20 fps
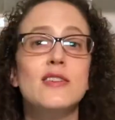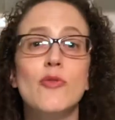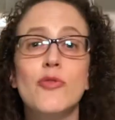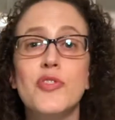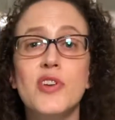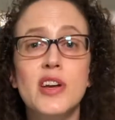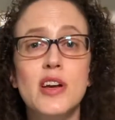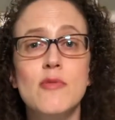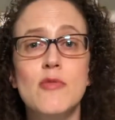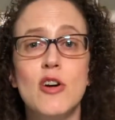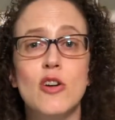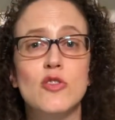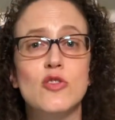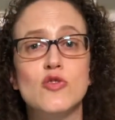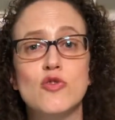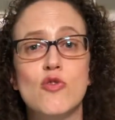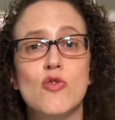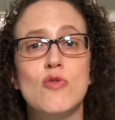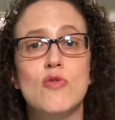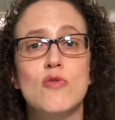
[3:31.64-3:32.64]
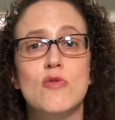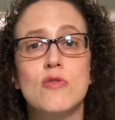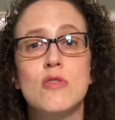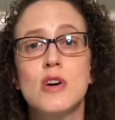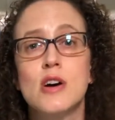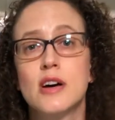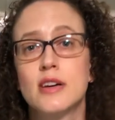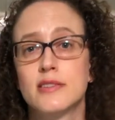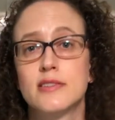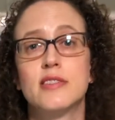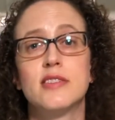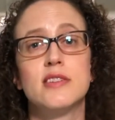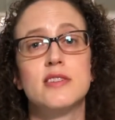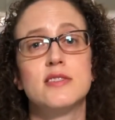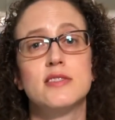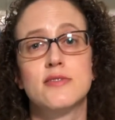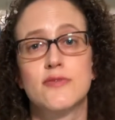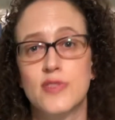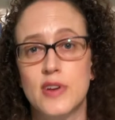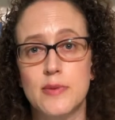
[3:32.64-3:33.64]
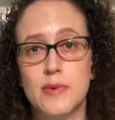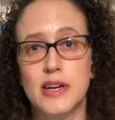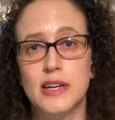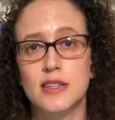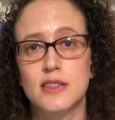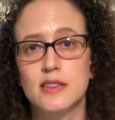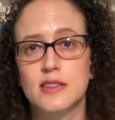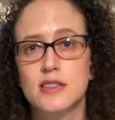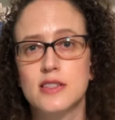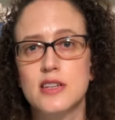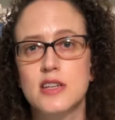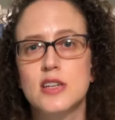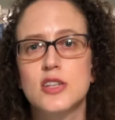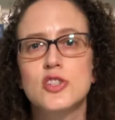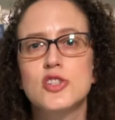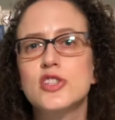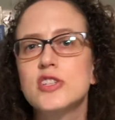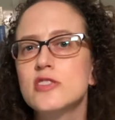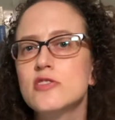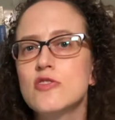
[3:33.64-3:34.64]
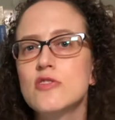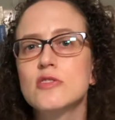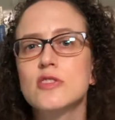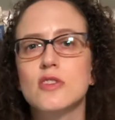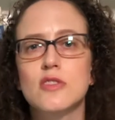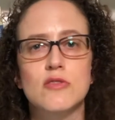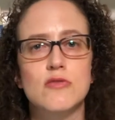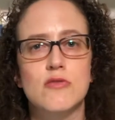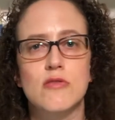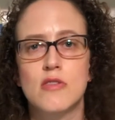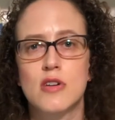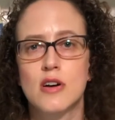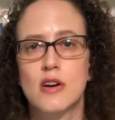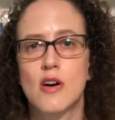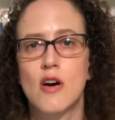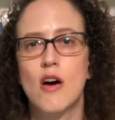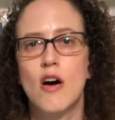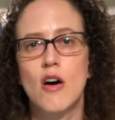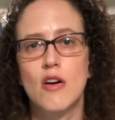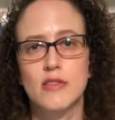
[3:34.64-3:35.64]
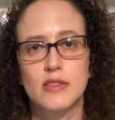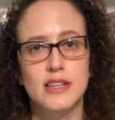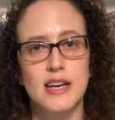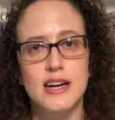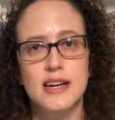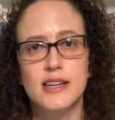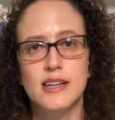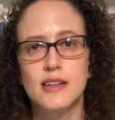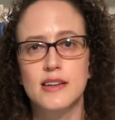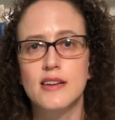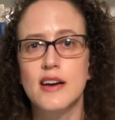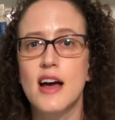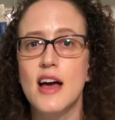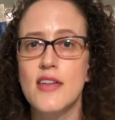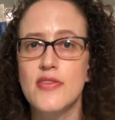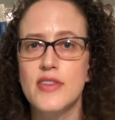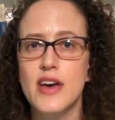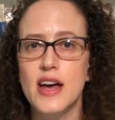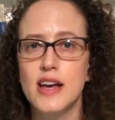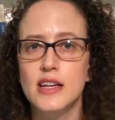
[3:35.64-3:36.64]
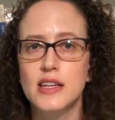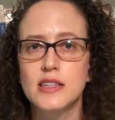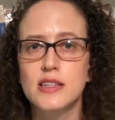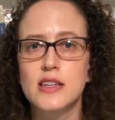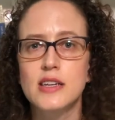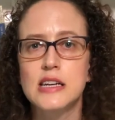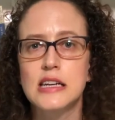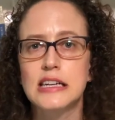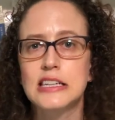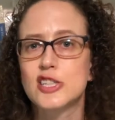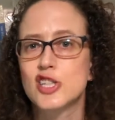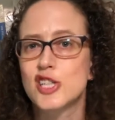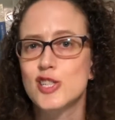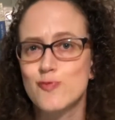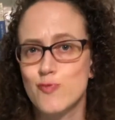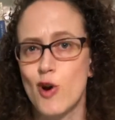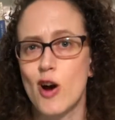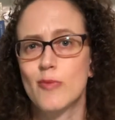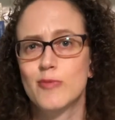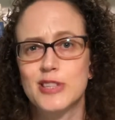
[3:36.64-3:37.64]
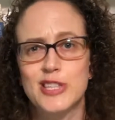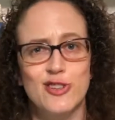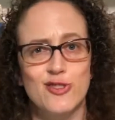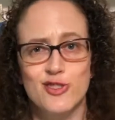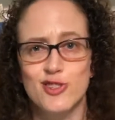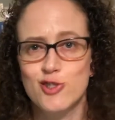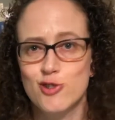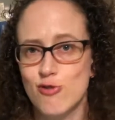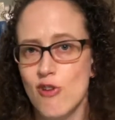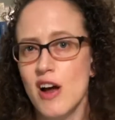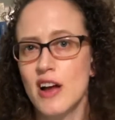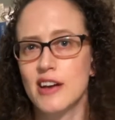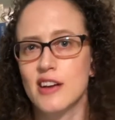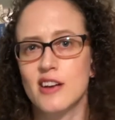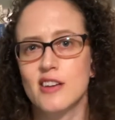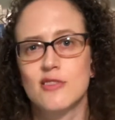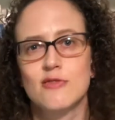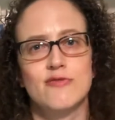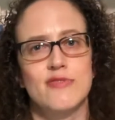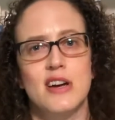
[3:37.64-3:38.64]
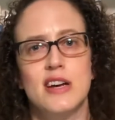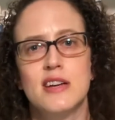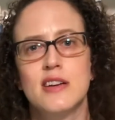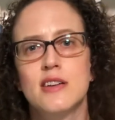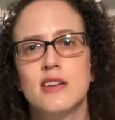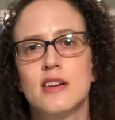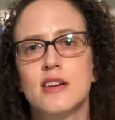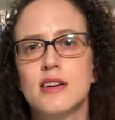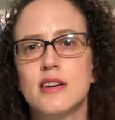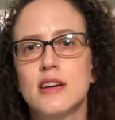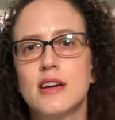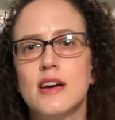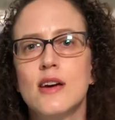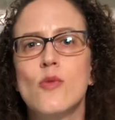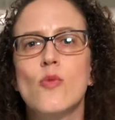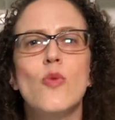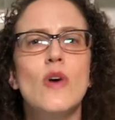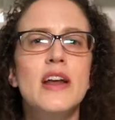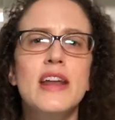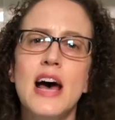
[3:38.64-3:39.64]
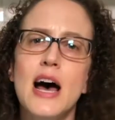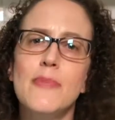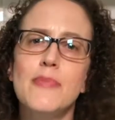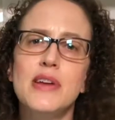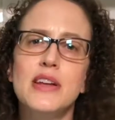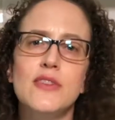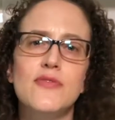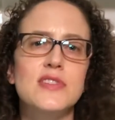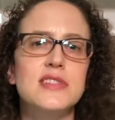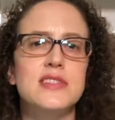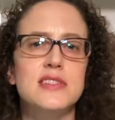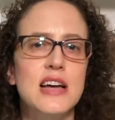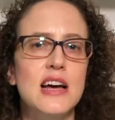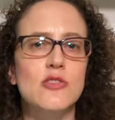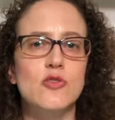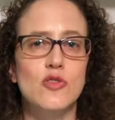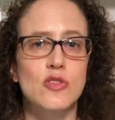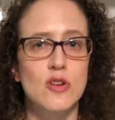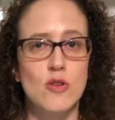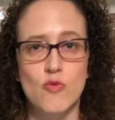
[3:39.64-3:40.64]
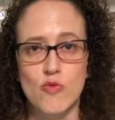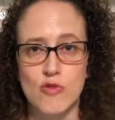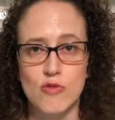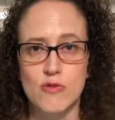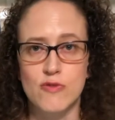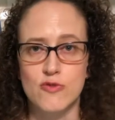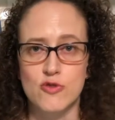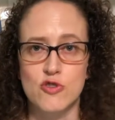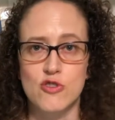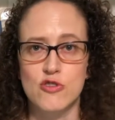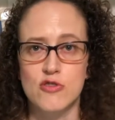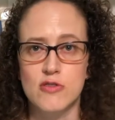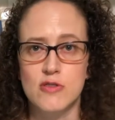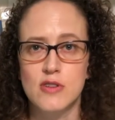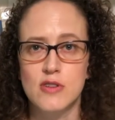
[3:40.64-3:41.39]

think about your teen female. She's gonna look online and then she's probably gonna try it, right? What happens if it's not gonna work for her?